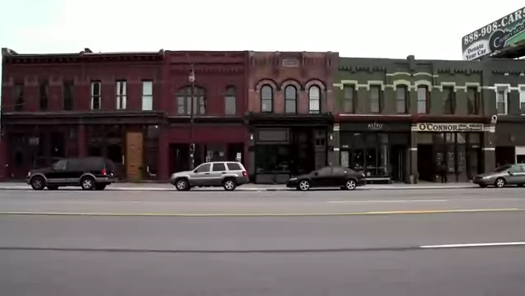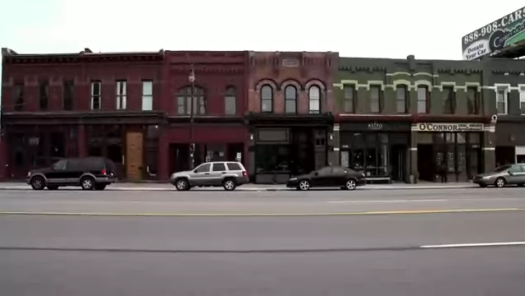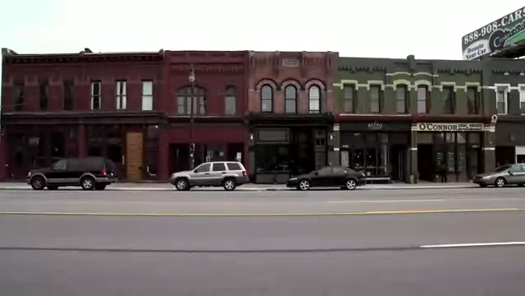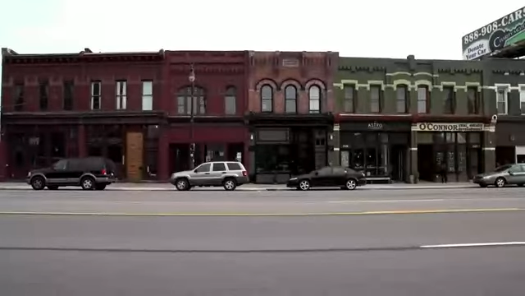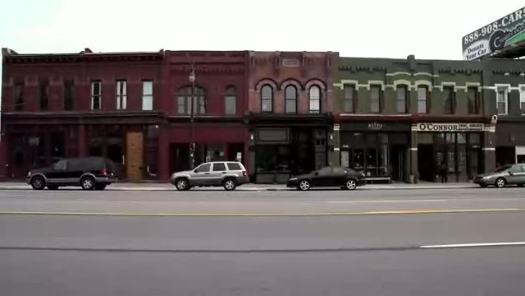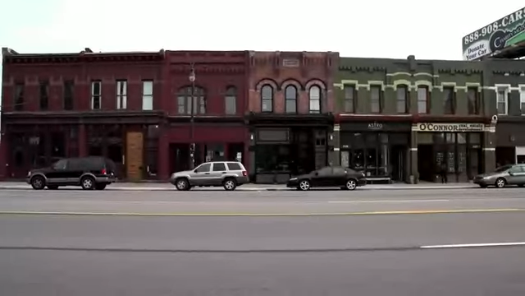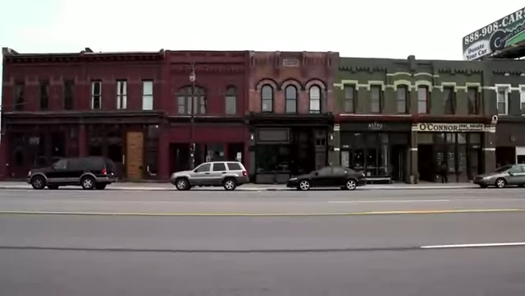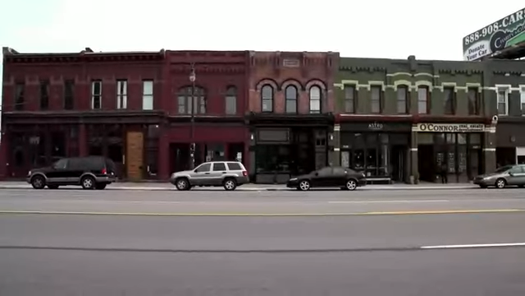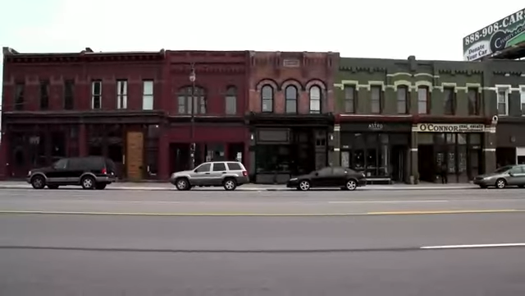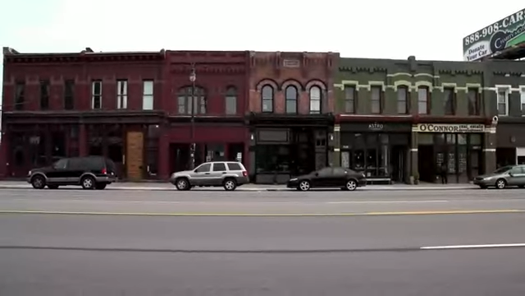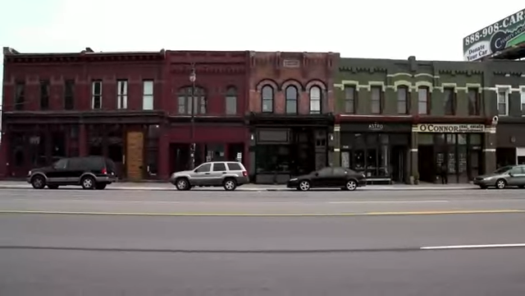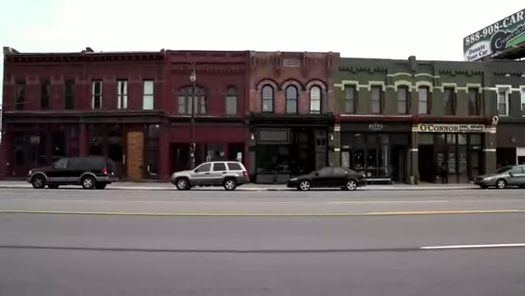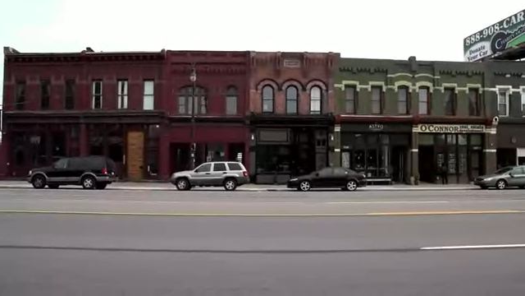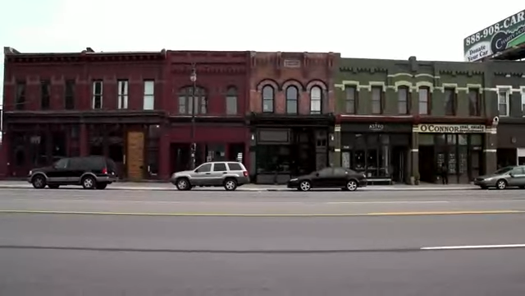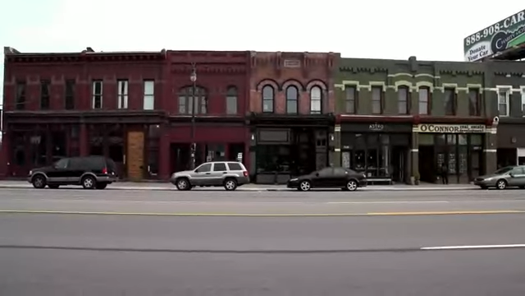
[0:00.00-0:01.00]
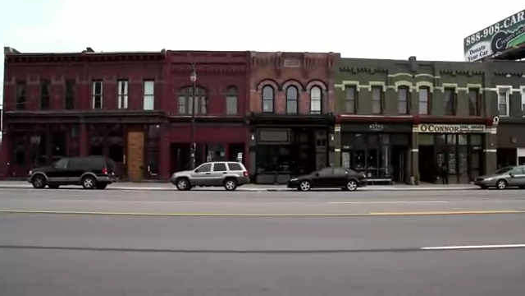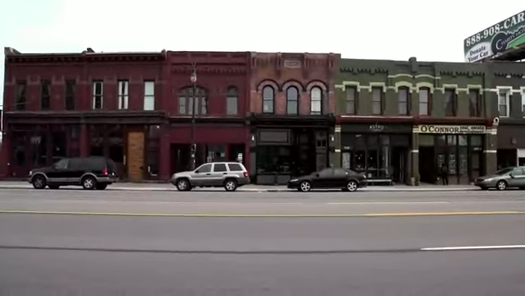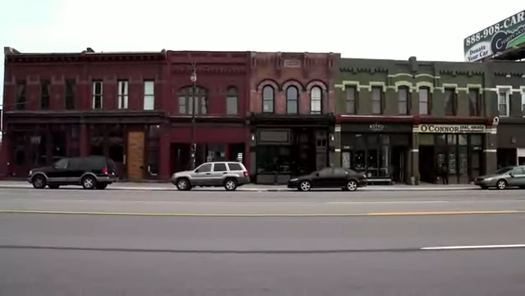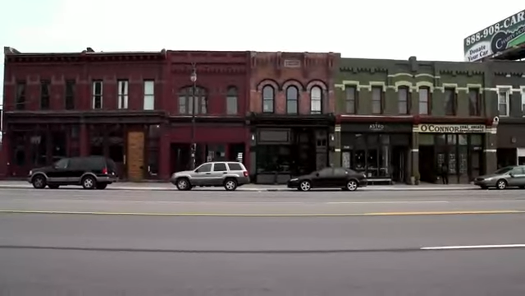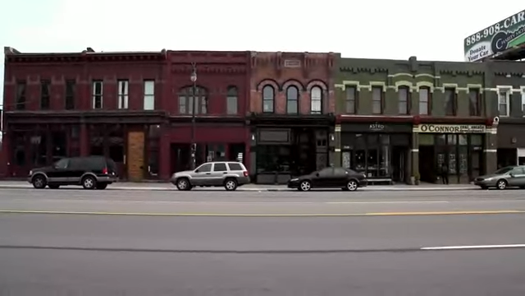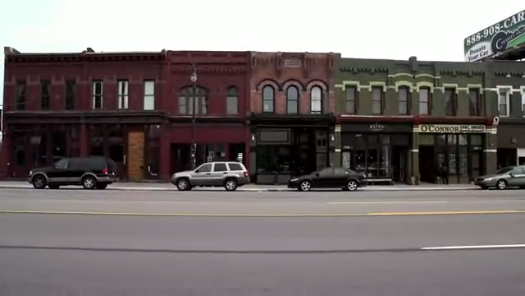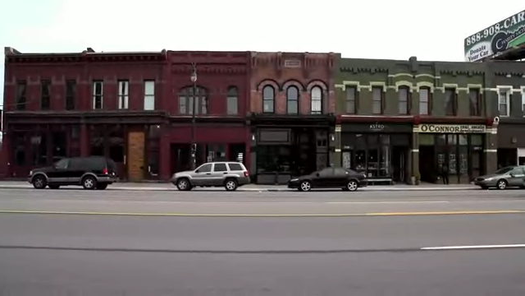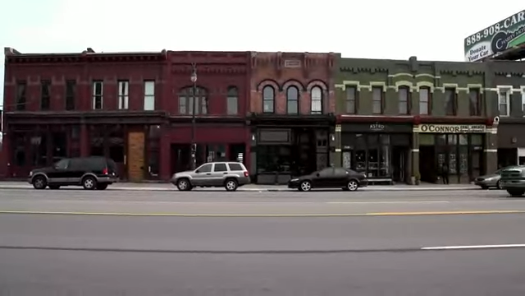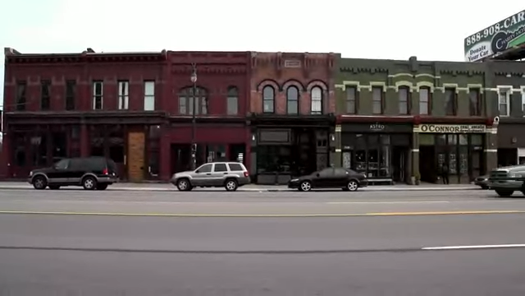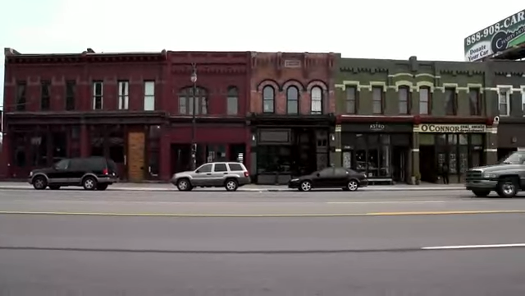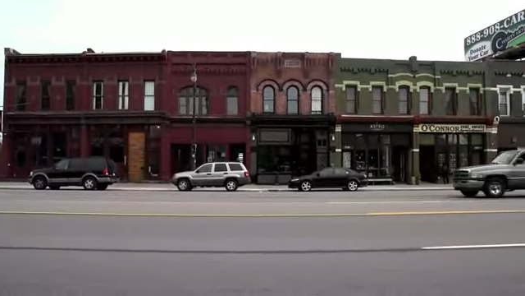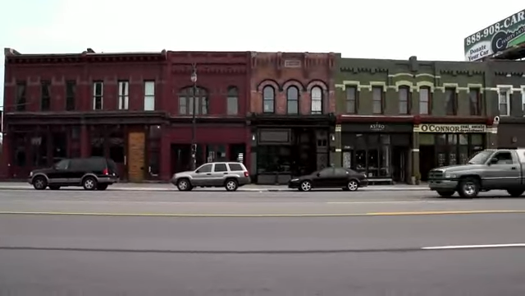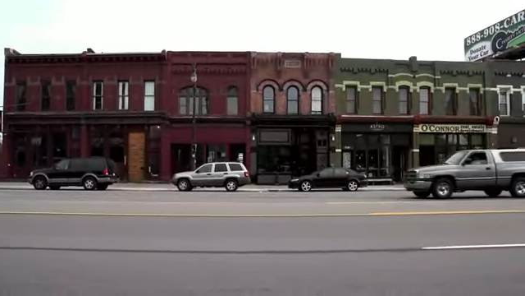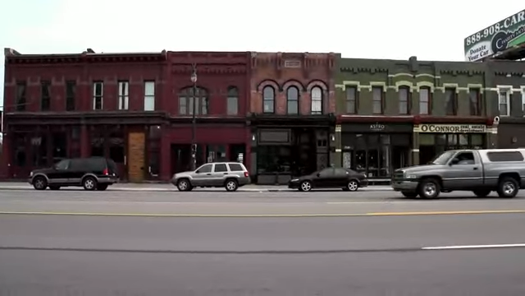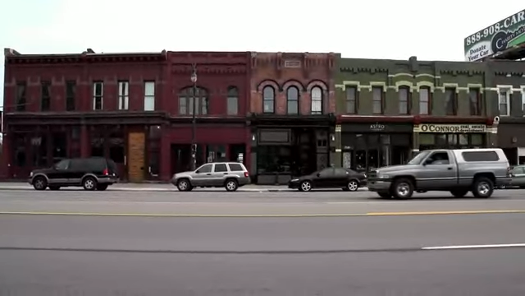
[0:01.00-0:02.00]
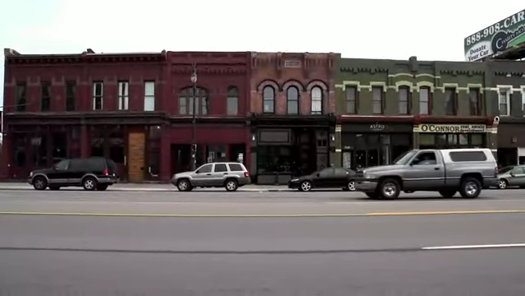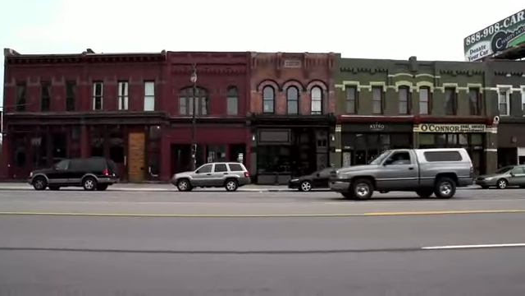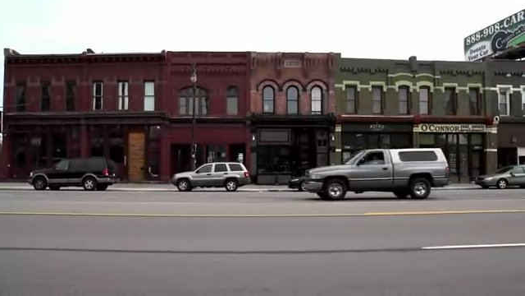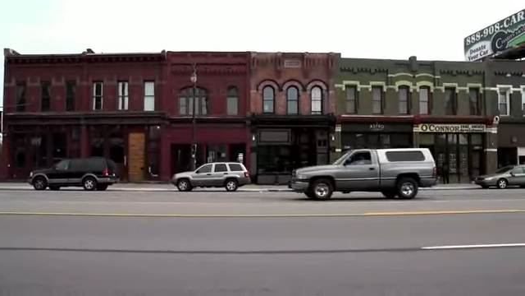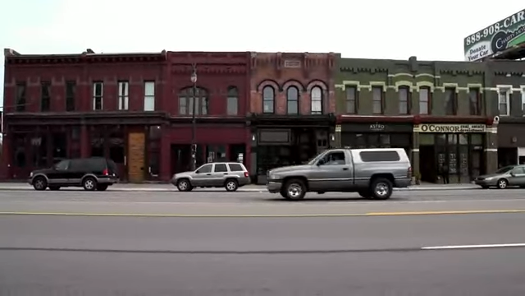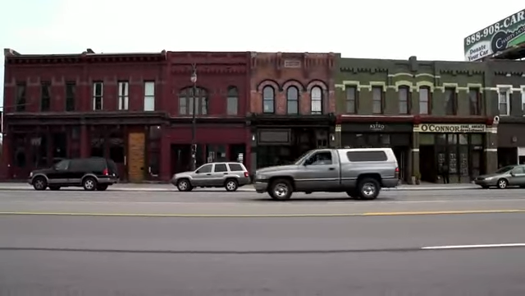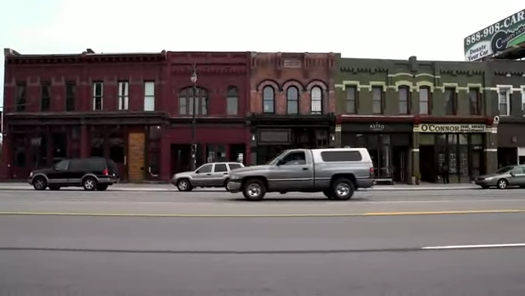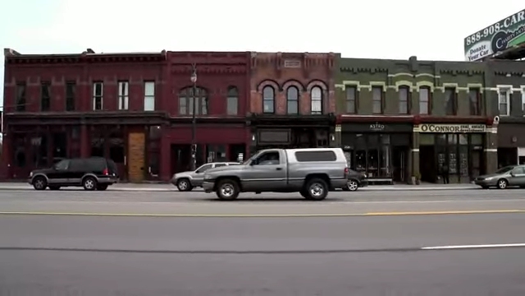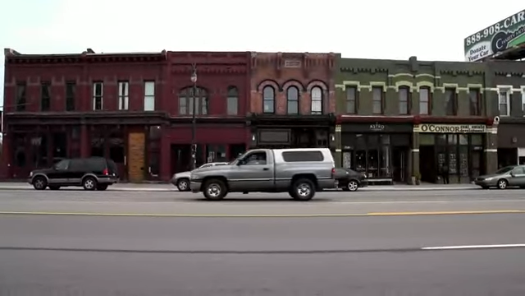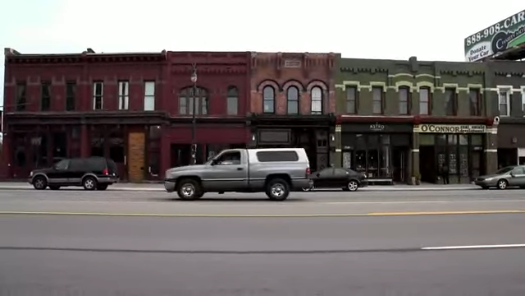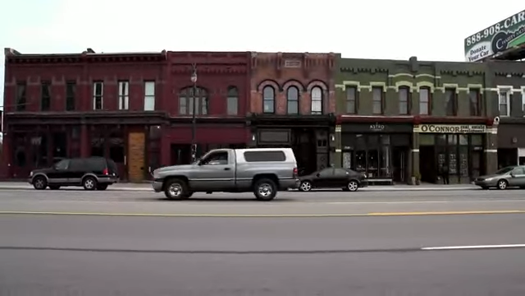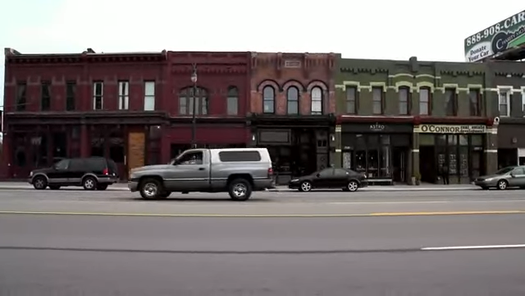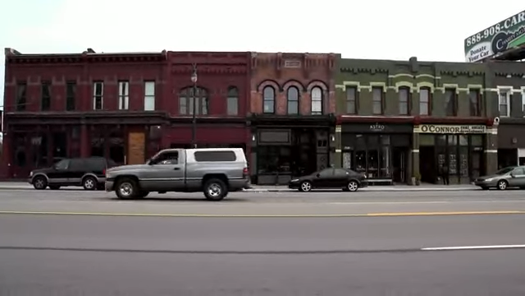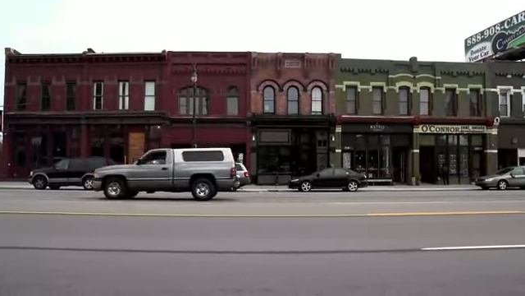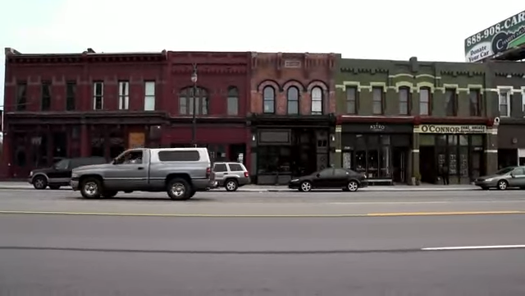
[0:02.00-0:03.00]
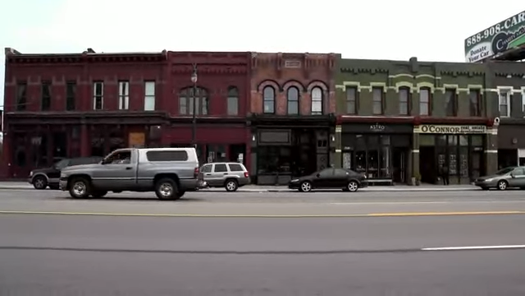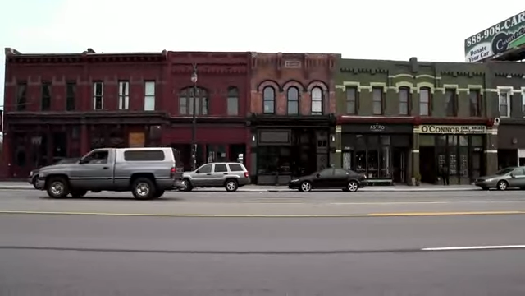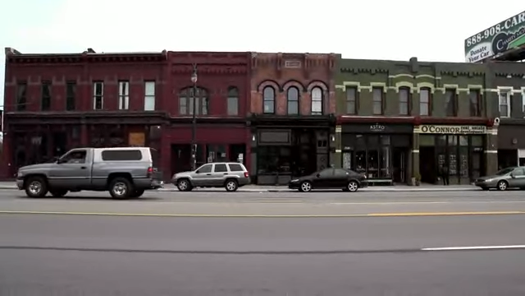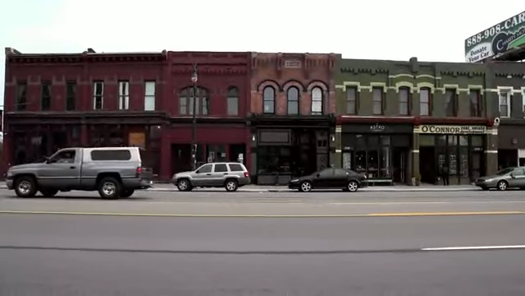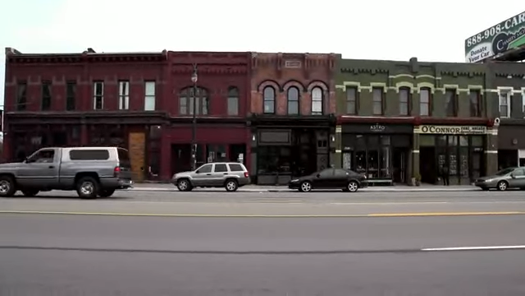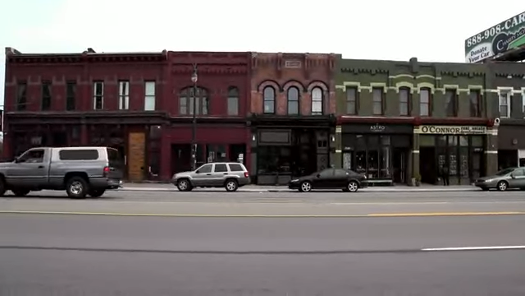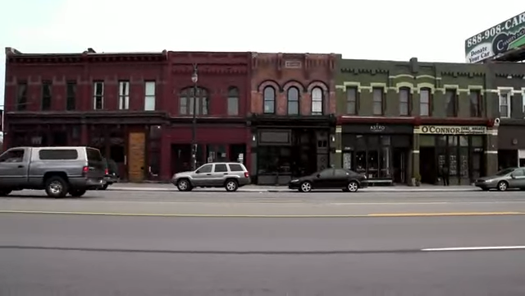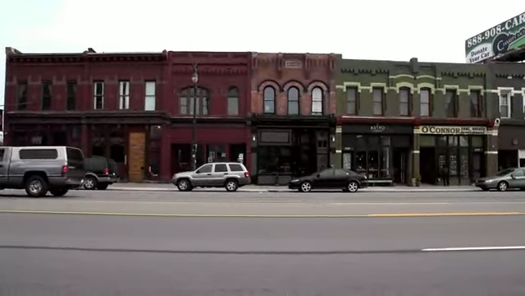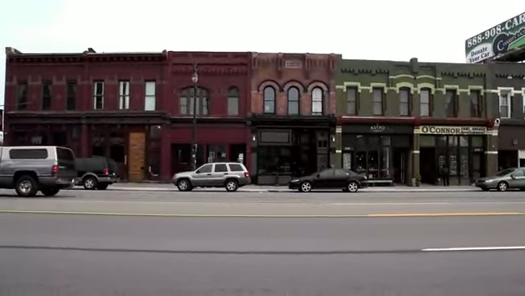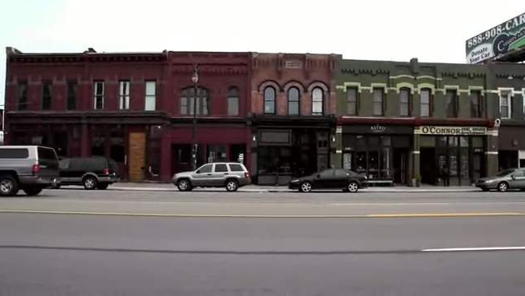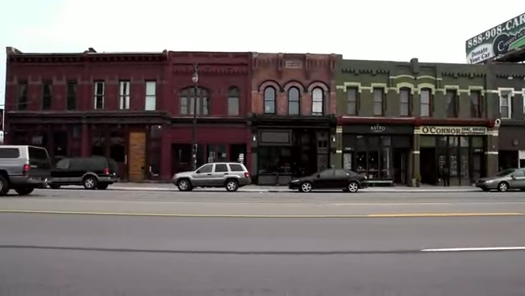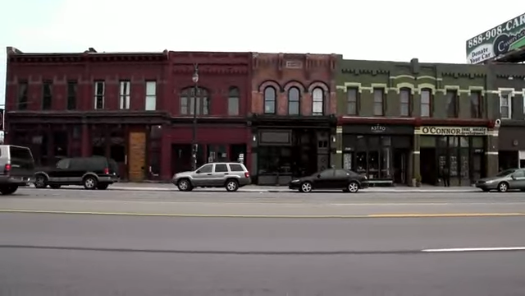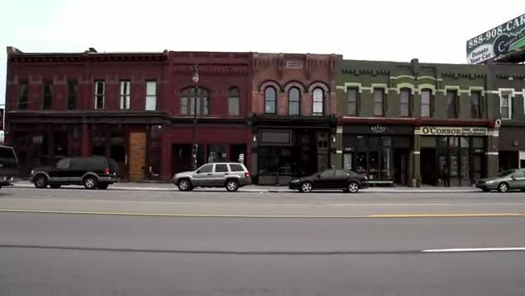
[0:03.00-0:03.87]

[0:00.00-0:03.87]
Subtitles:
(no speaker visible)